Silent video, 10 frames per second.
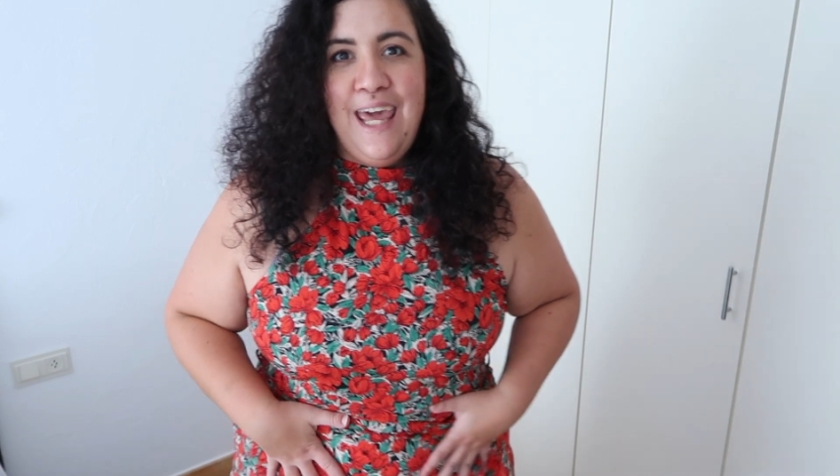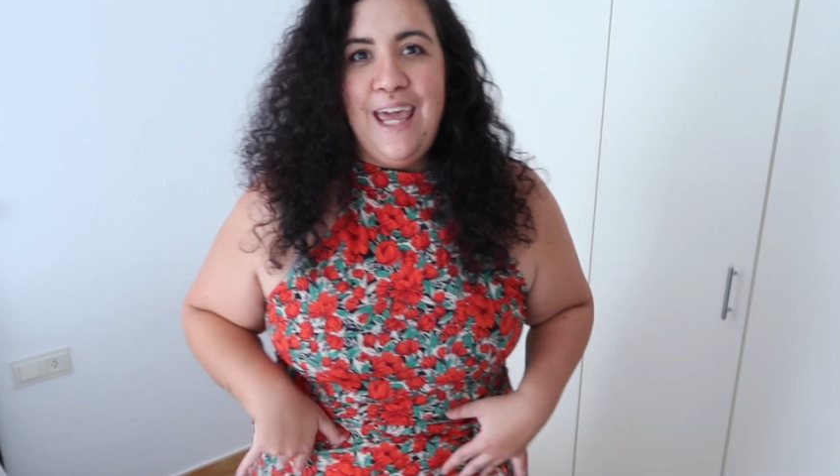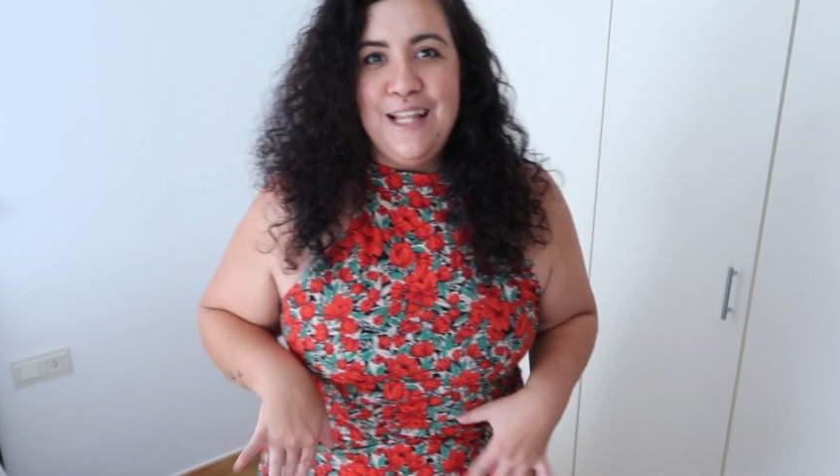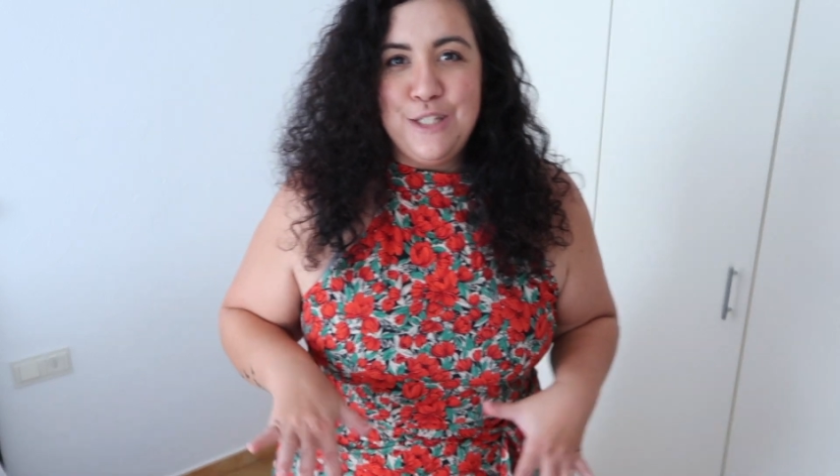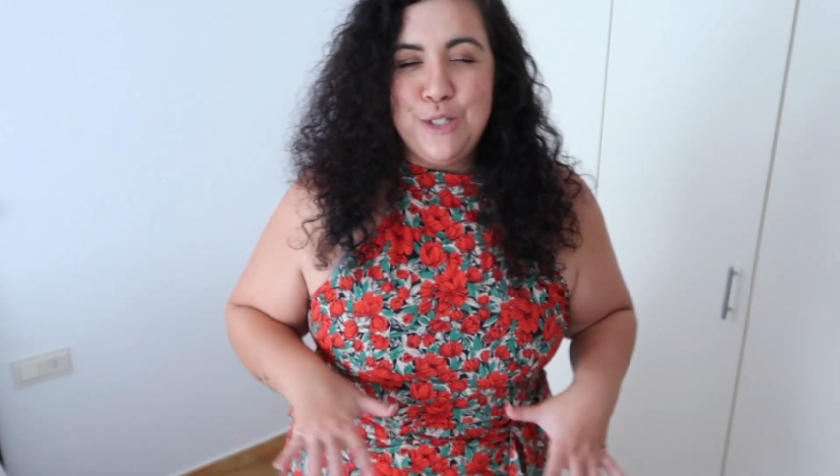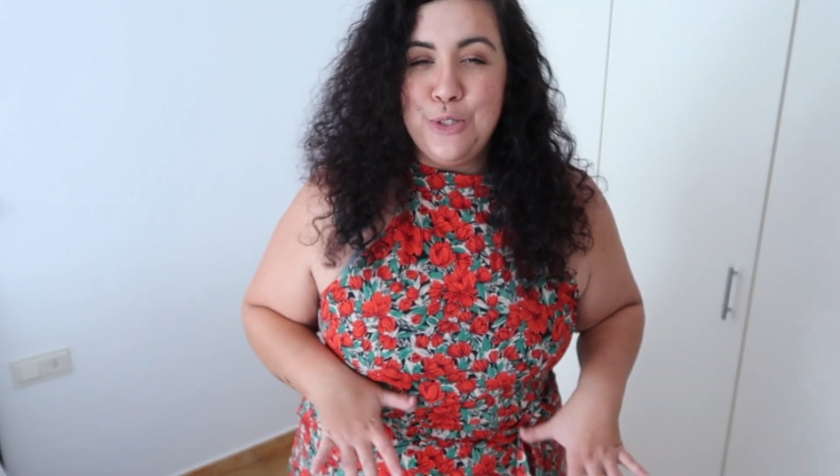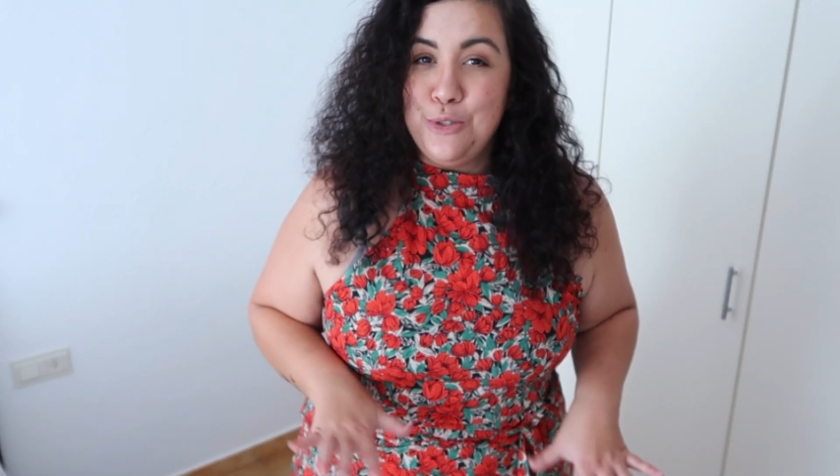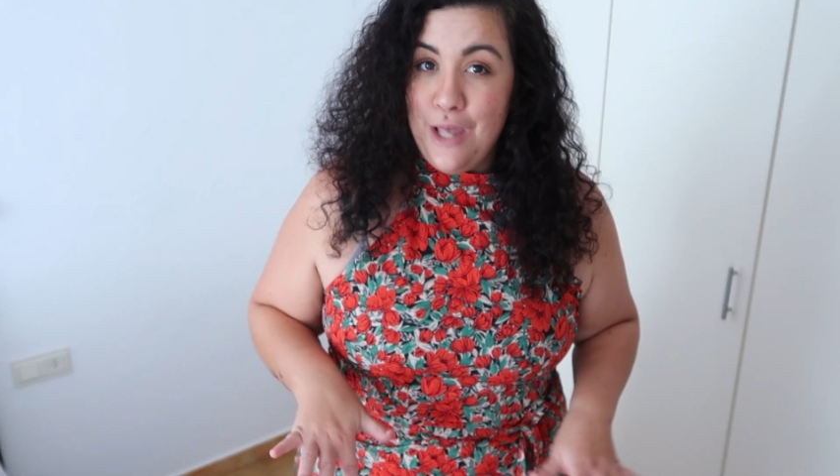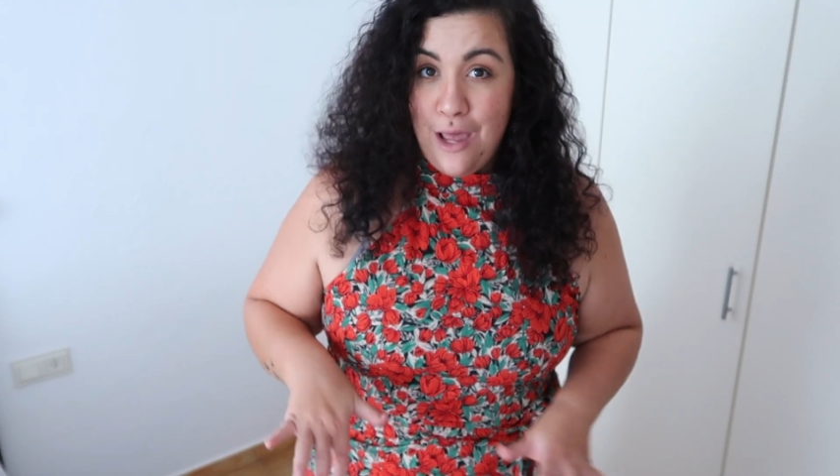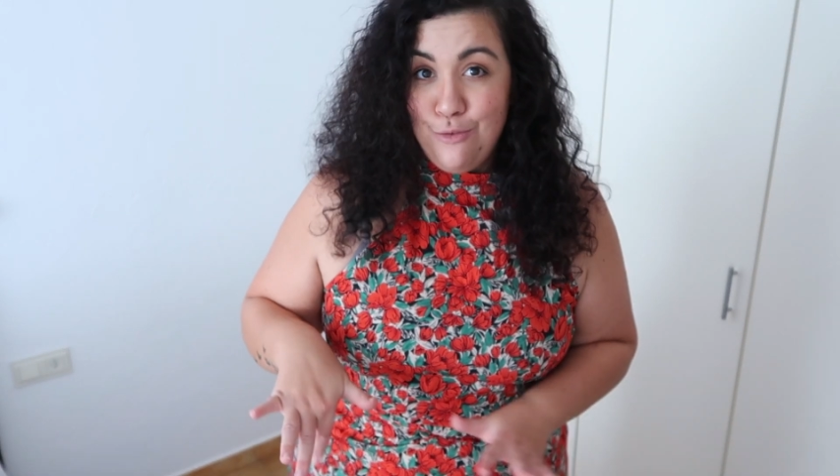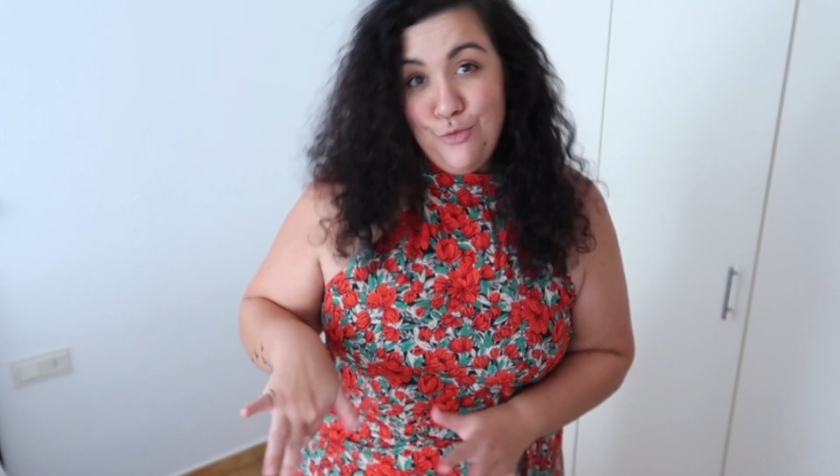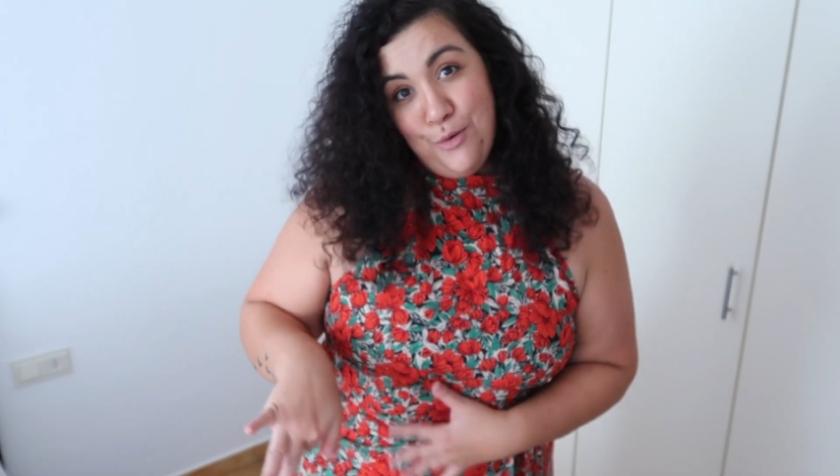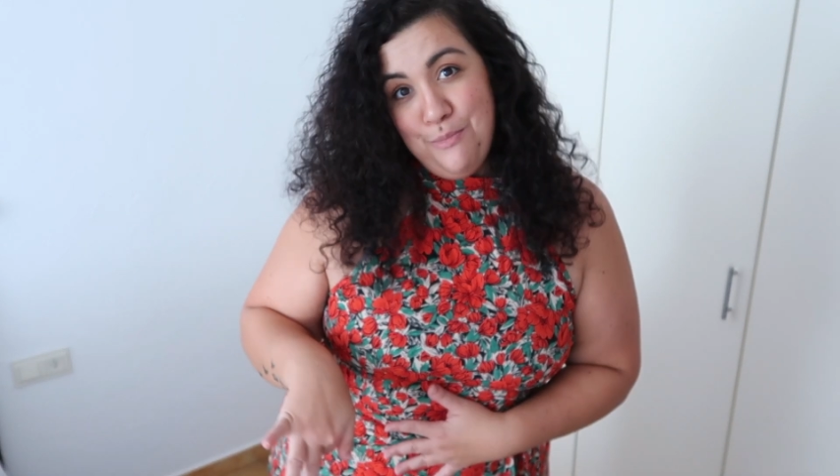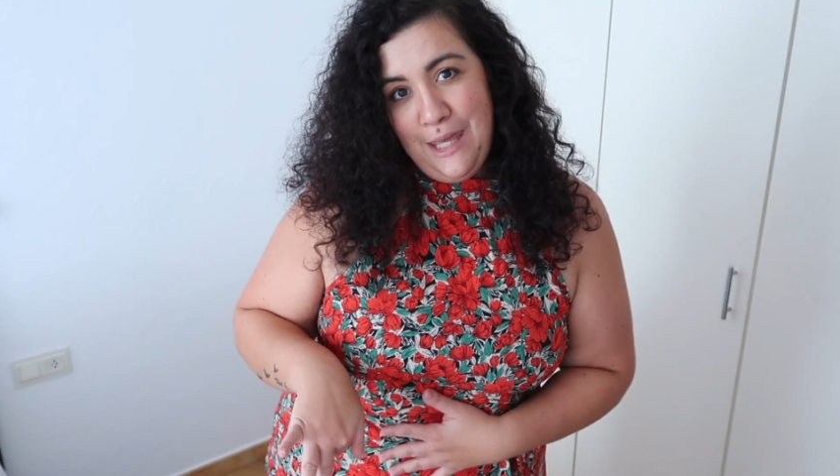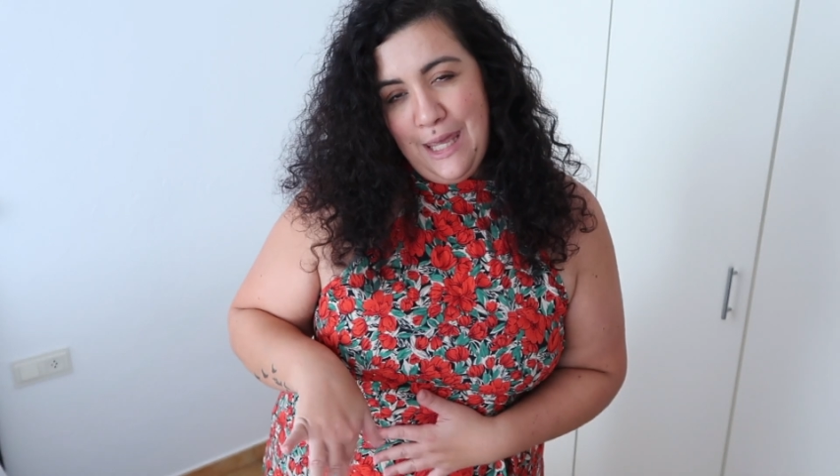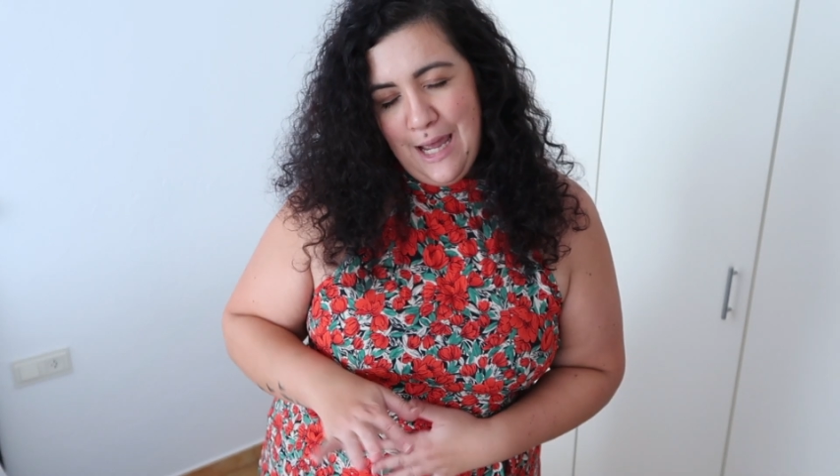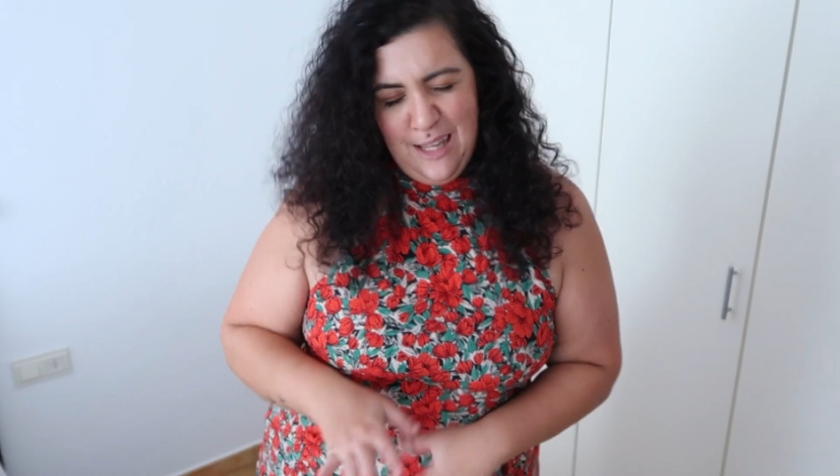it's too tight for me.